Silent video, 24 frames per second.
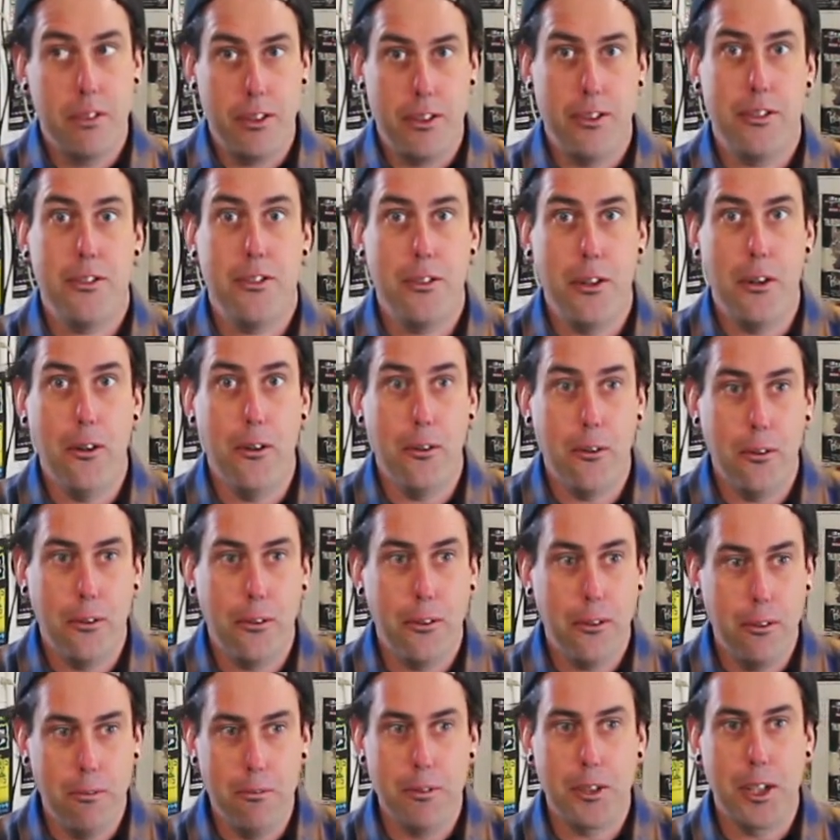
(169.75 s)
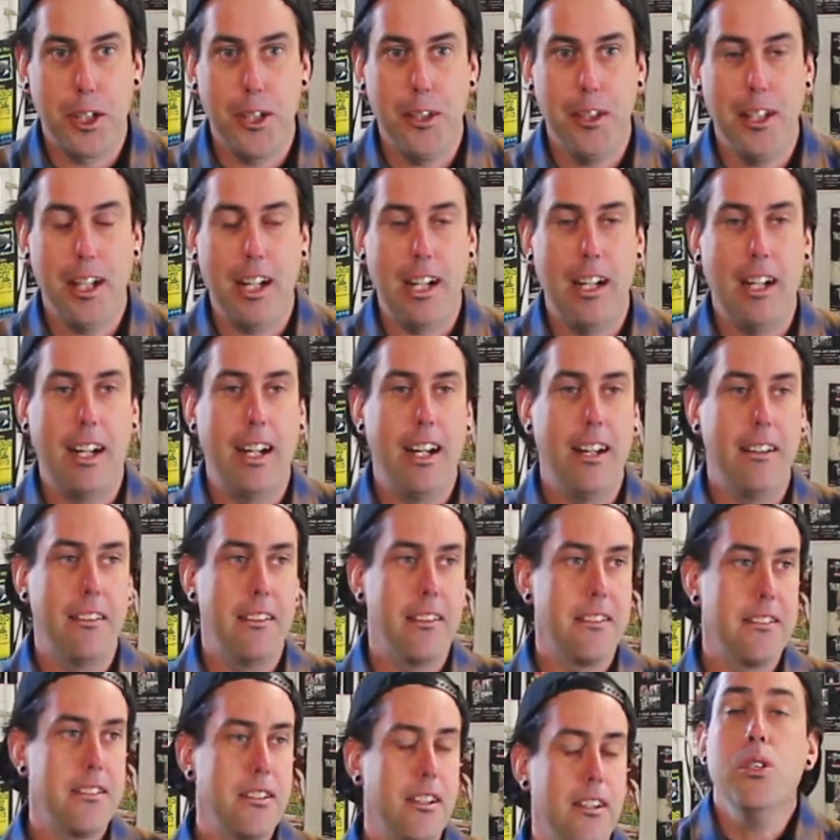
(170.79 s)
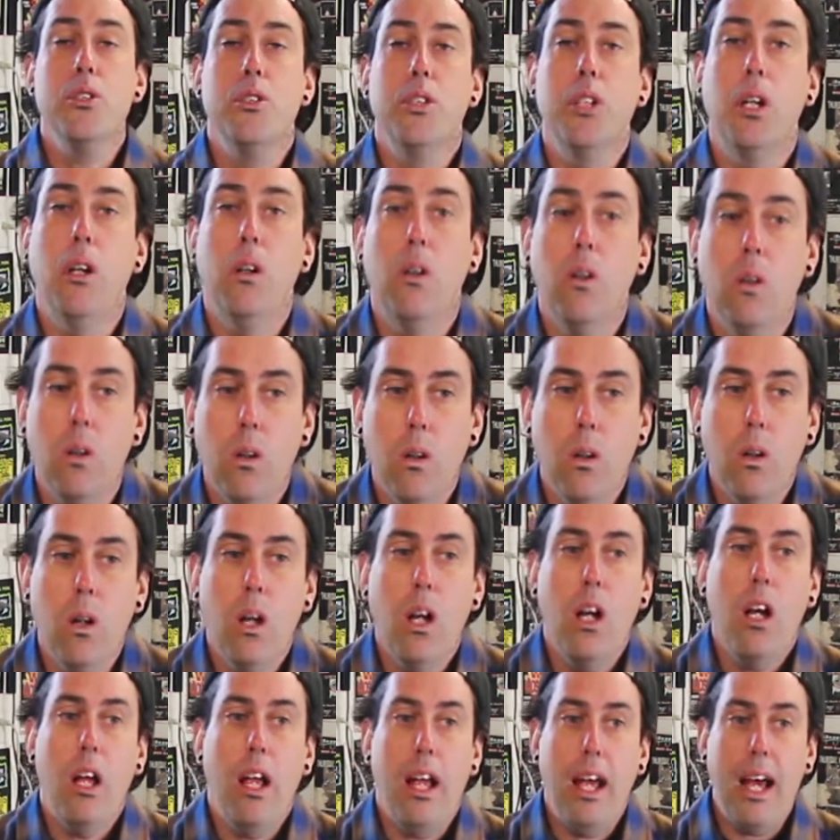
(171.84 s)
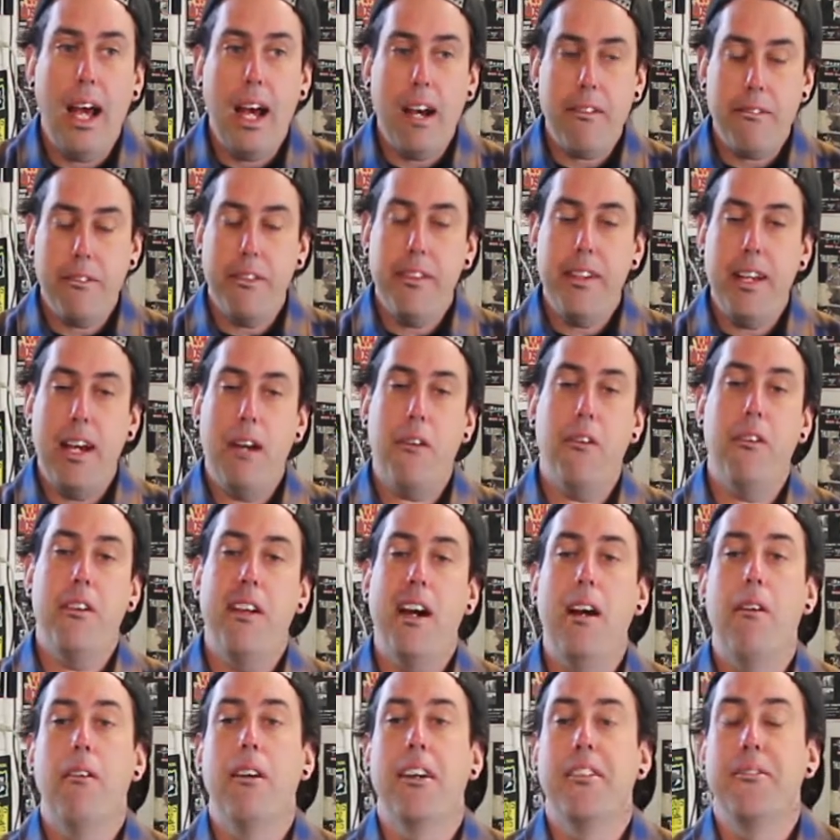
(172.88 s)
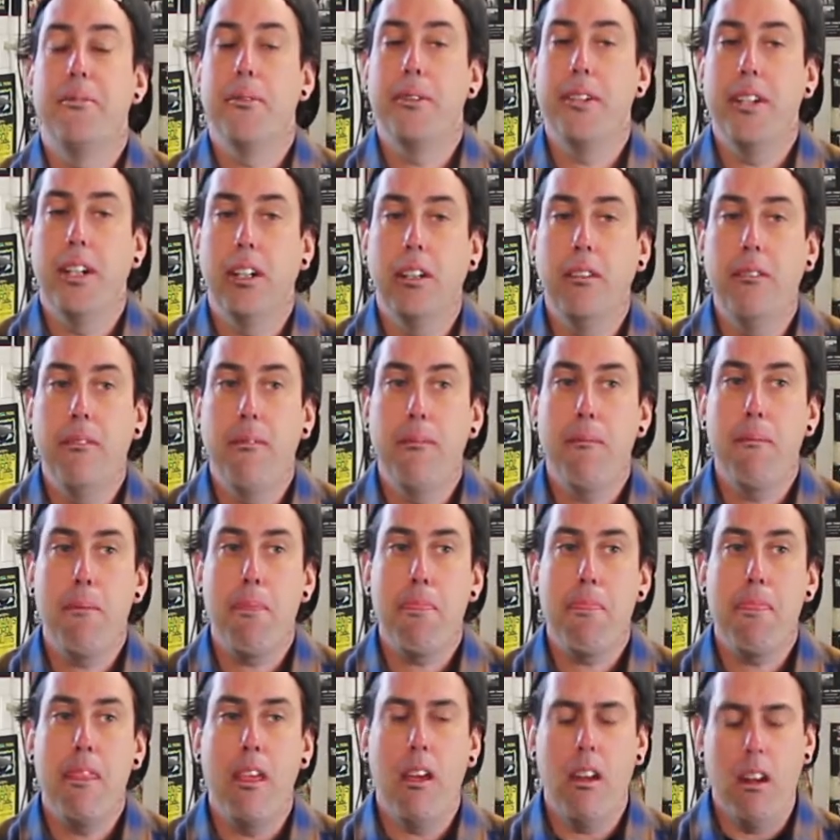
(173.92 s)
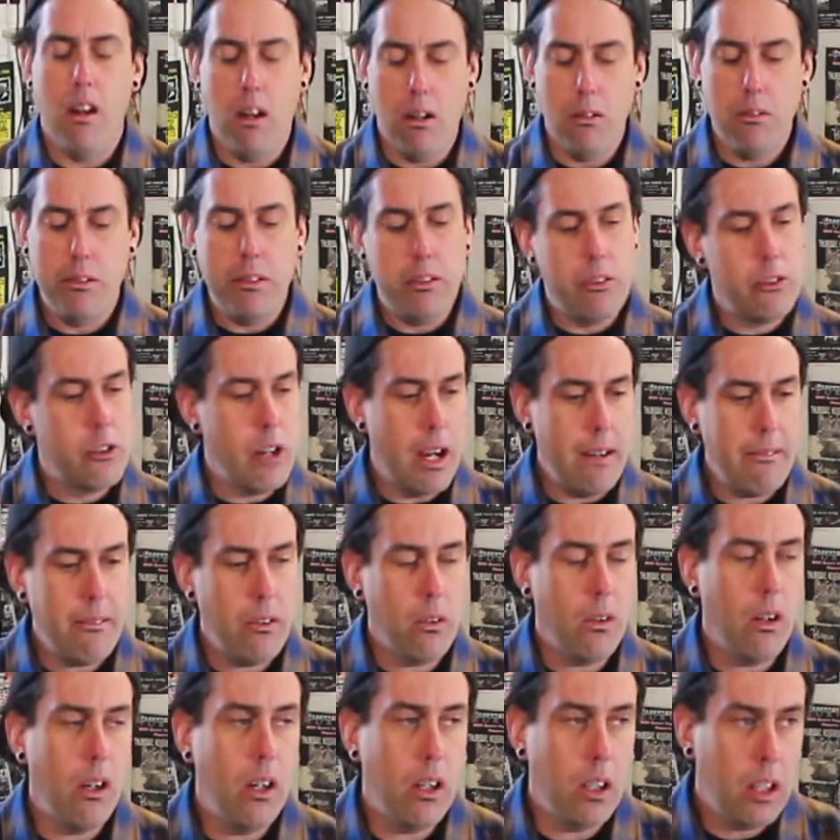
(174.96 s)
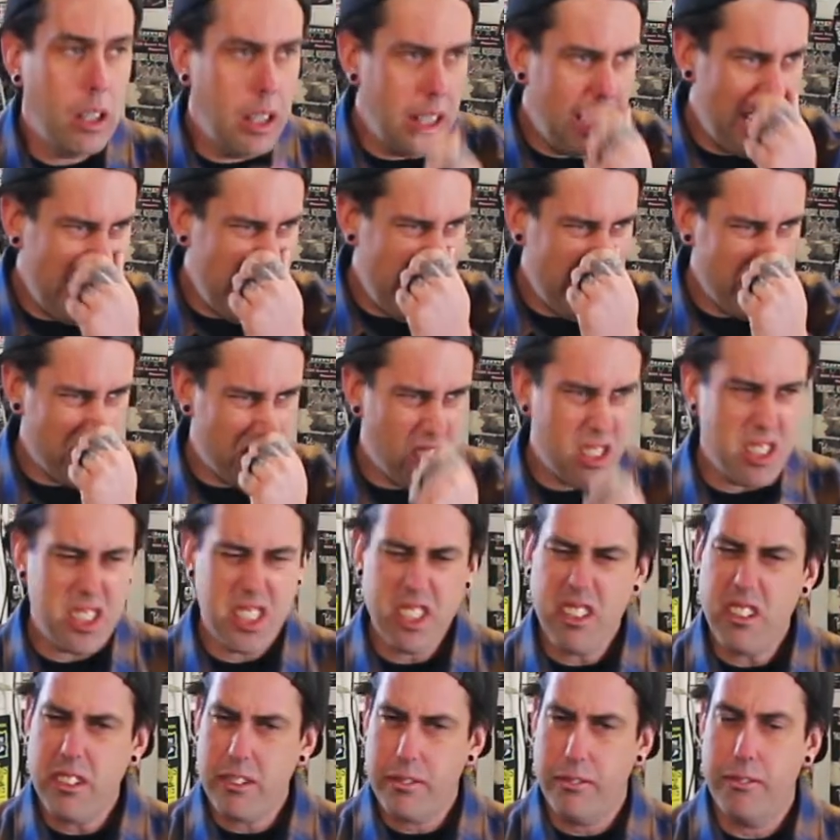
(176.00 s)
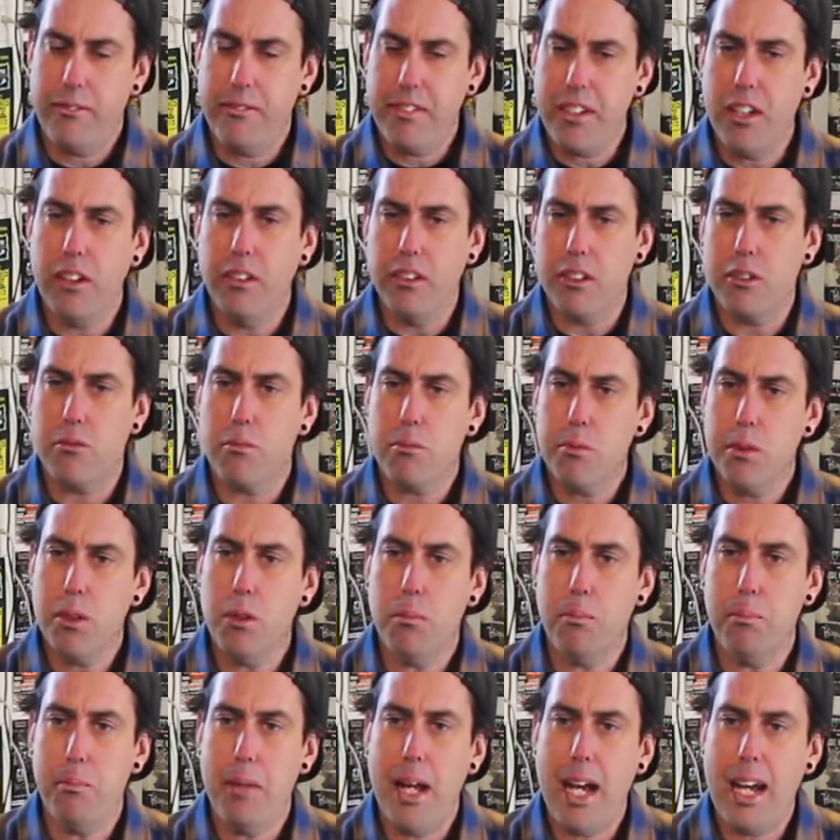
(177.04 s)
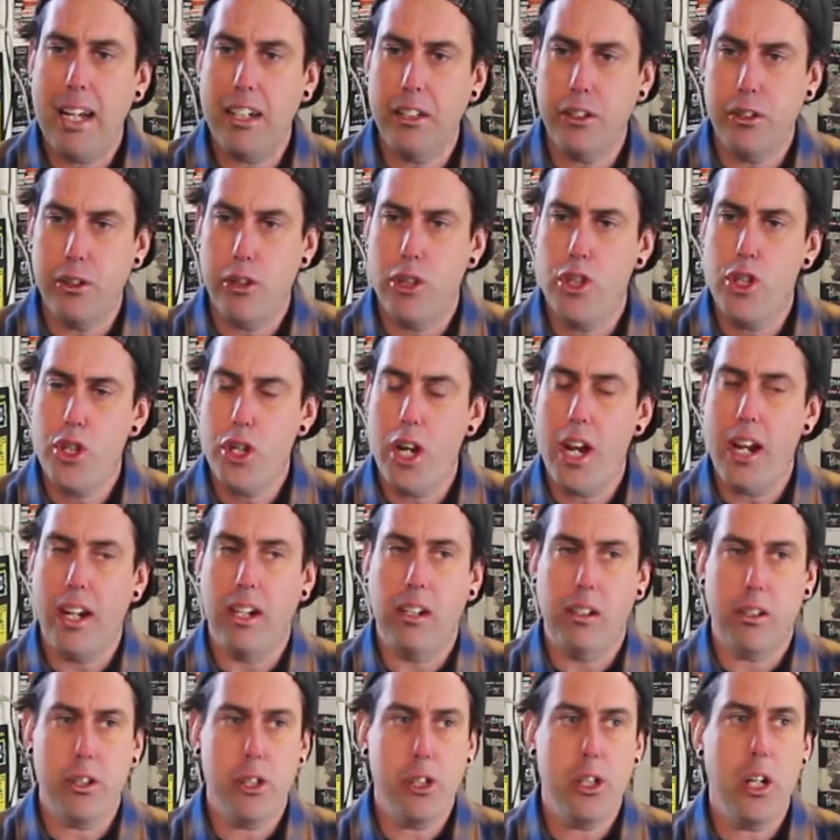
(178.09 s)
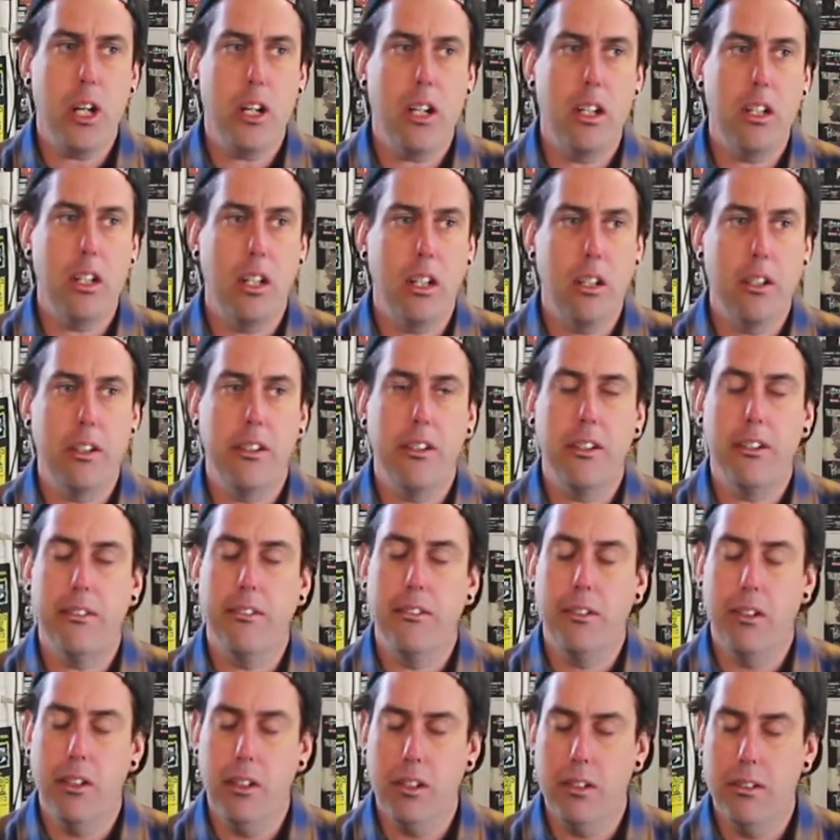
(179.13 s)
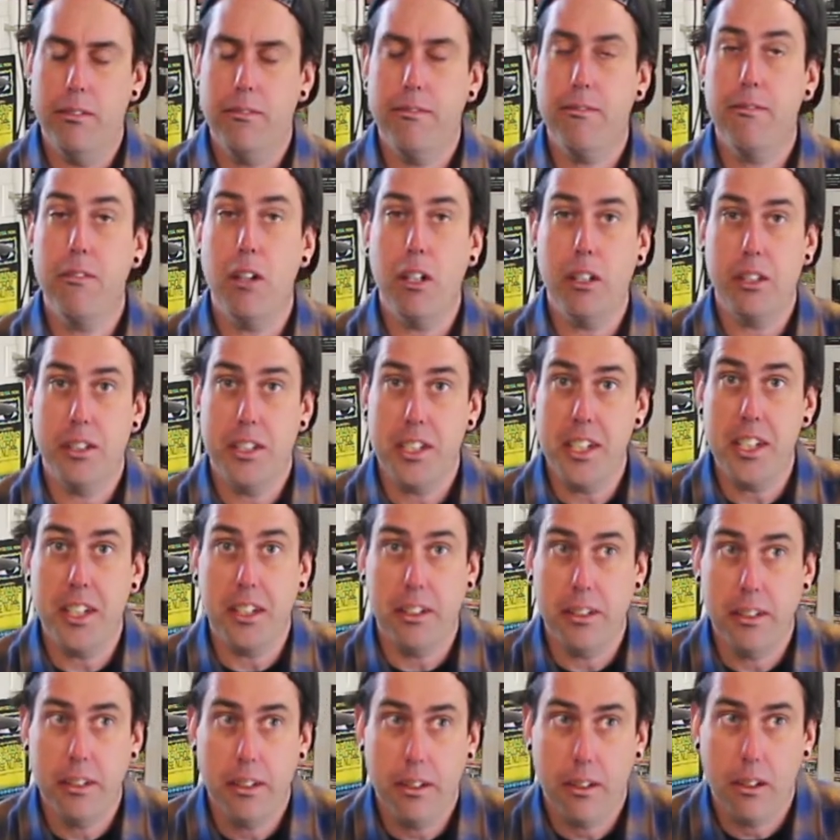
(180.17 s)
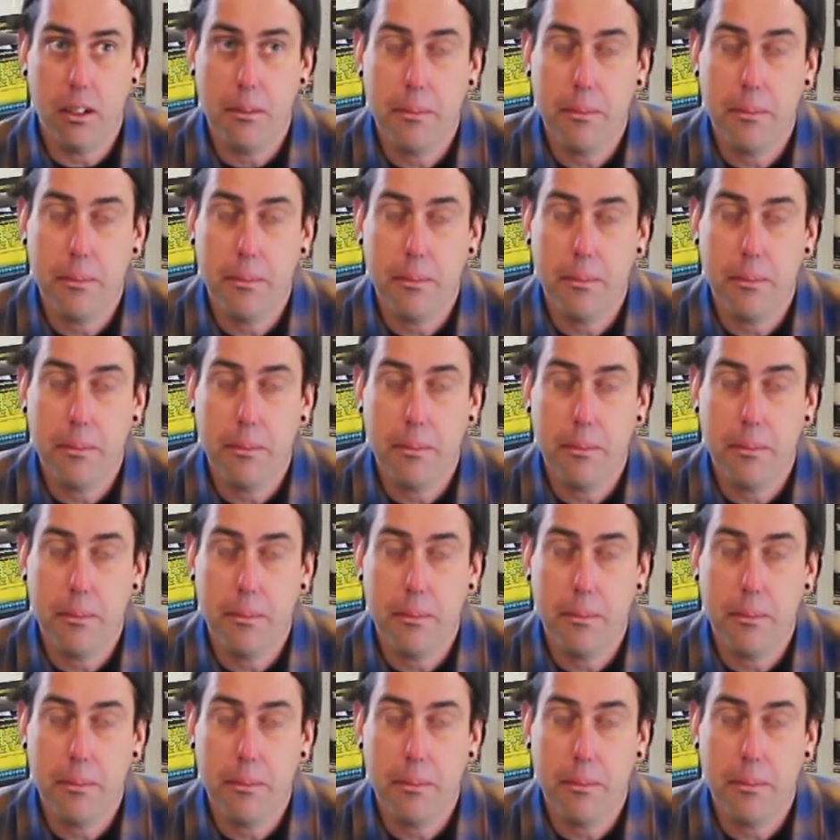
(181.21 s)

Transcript: So it was a good thing I got this. So after the outer tie rods were done, I'm driving along, and I start feeling this real bad shake or shudder under the front seat, you know what I